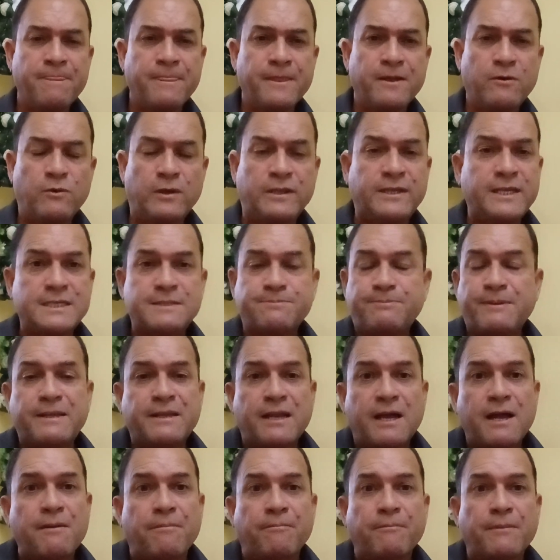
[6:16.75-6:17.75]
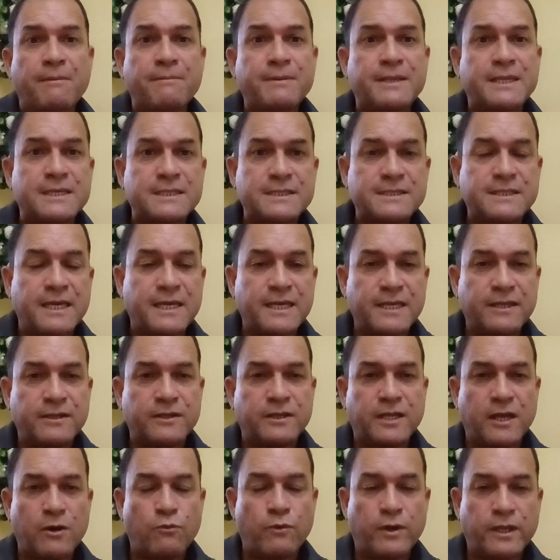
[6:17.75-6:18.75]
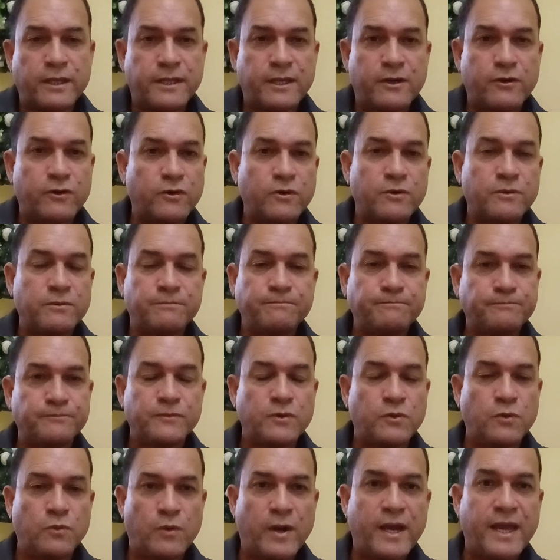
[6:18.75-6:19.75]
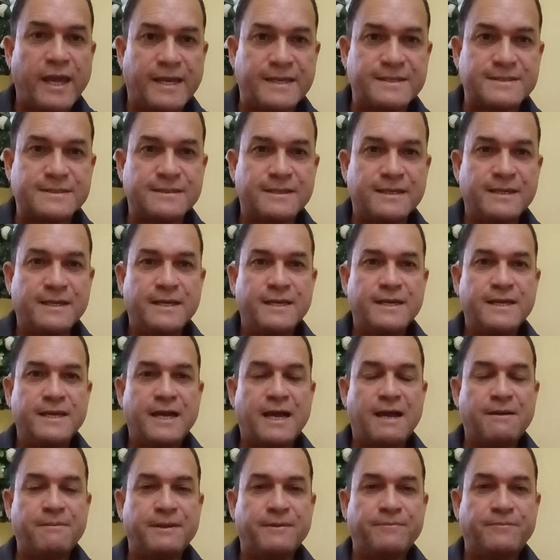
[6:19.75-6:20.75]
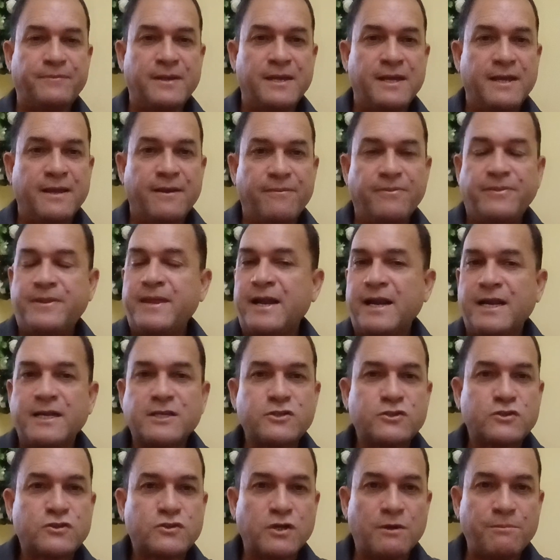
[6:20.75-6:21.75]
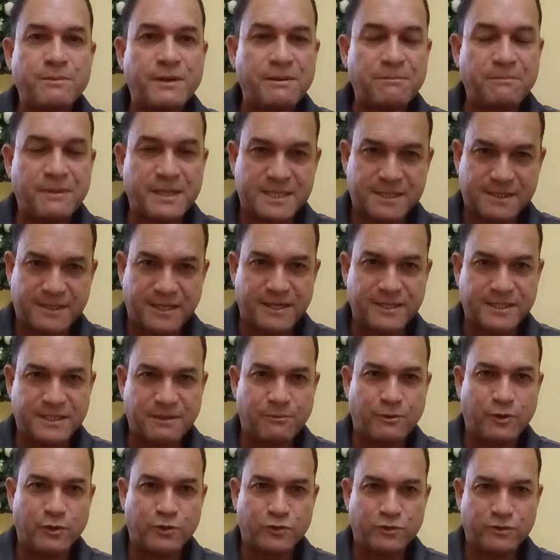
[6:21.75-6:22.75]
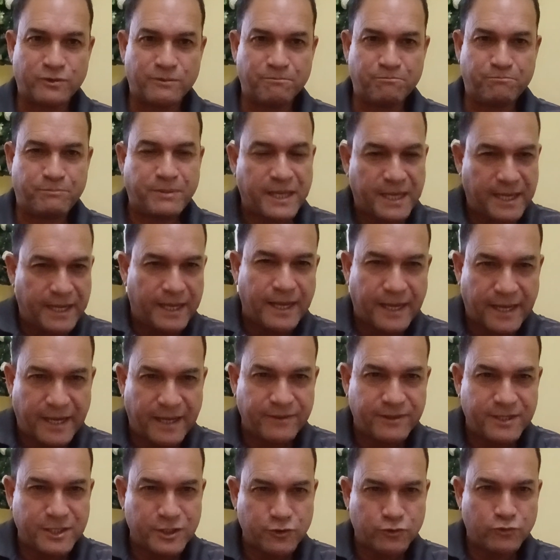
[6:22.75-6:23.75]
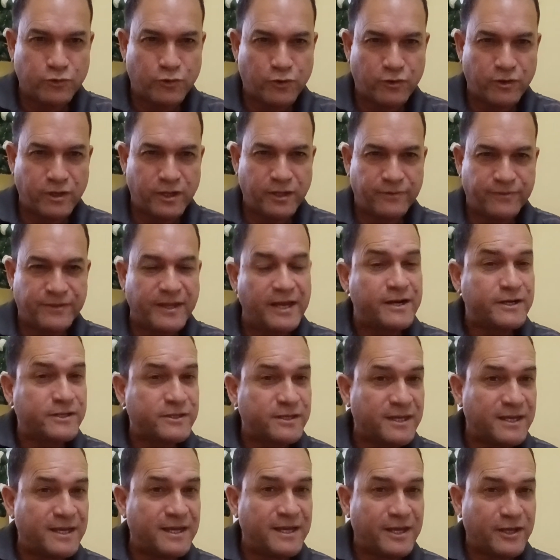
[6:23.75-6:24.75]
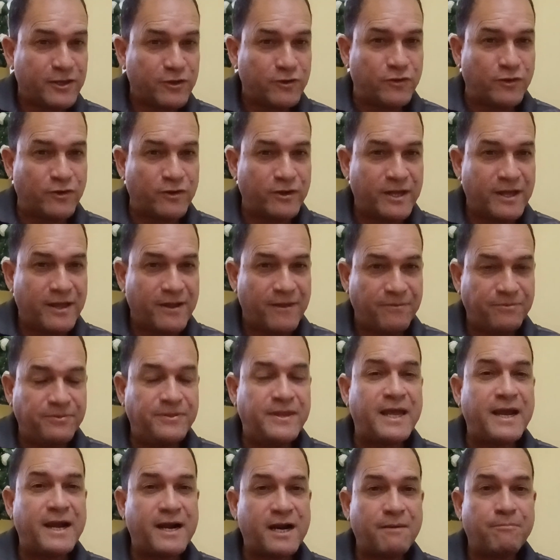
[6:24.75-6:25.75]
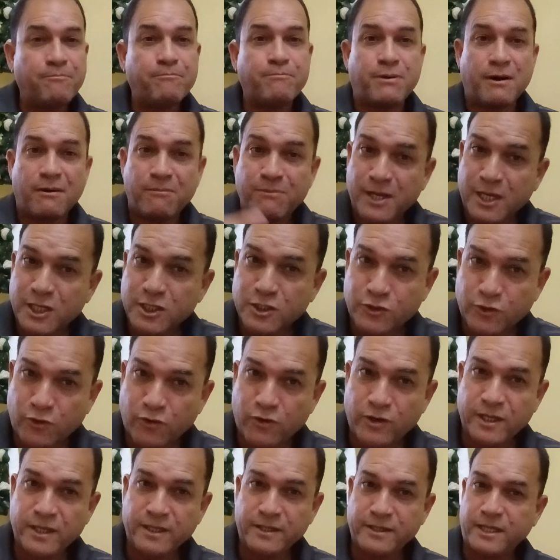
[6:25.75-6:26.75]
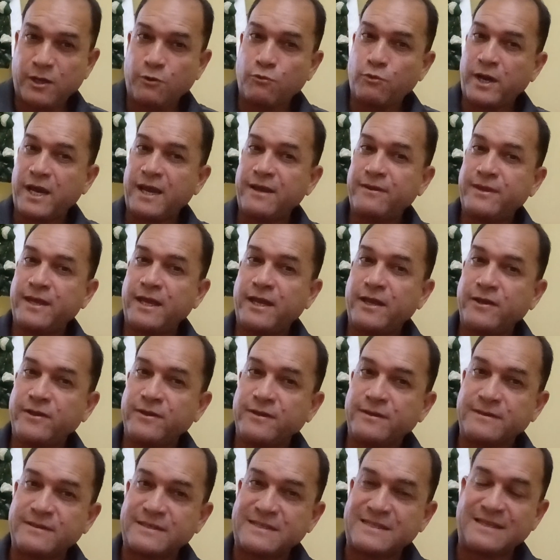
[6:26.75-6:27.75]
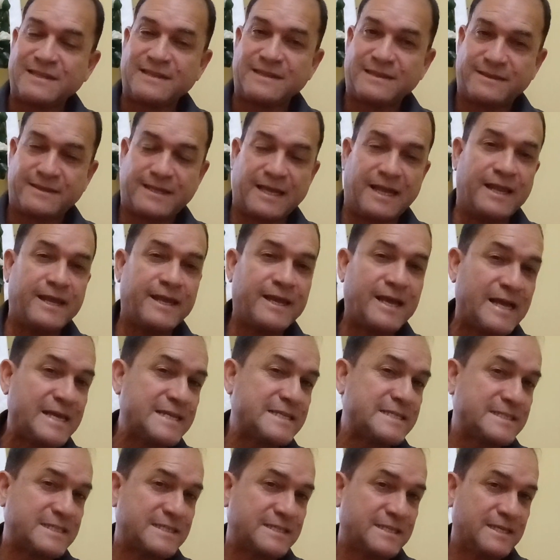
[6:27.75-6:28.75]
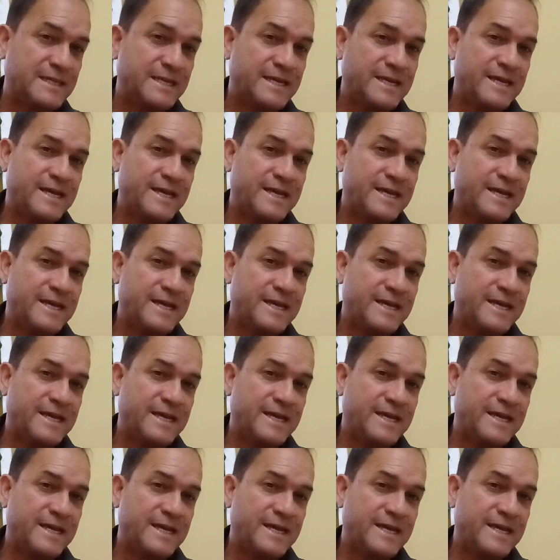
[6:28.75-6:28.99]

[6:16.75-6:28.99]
Well, they split up. I mean, they went their own ways. I mean, there are so many mysteries about behind the story. Their public story, the way they telling us.